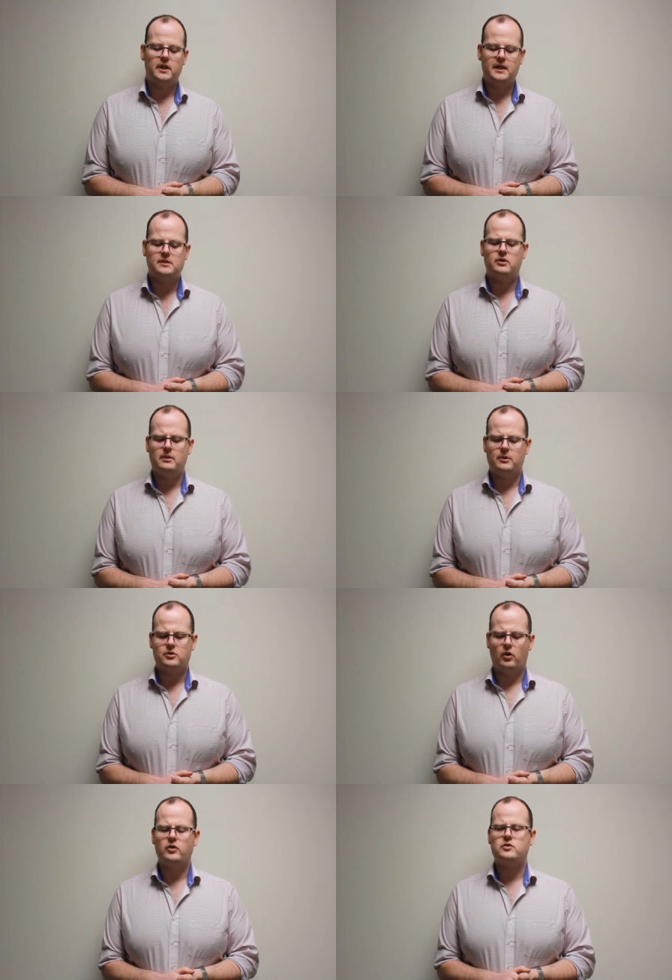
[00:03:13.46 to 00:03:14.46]
These treatments
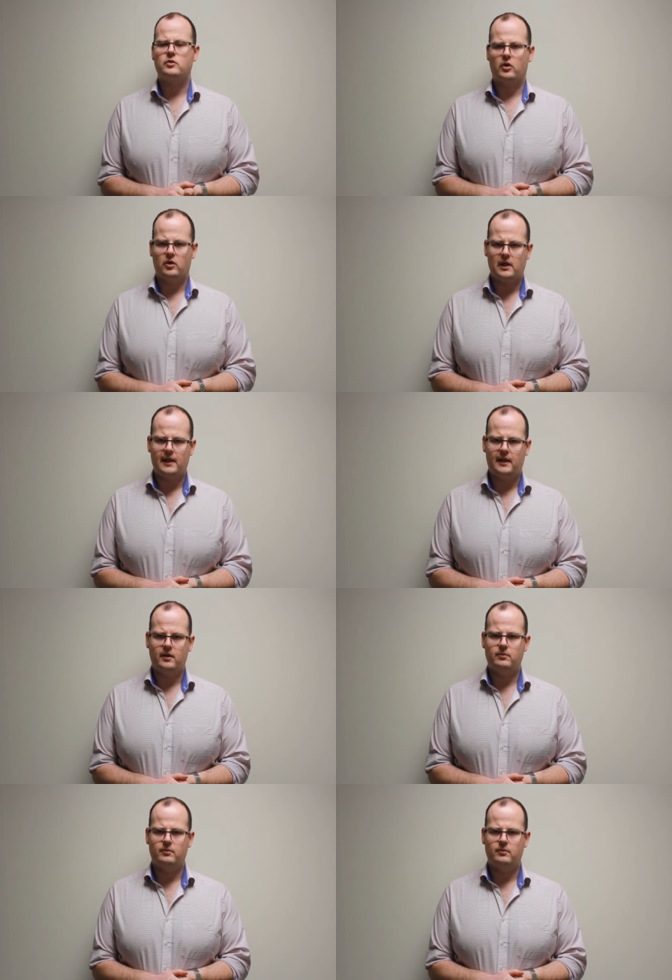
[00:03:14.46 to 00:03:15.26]
are also currently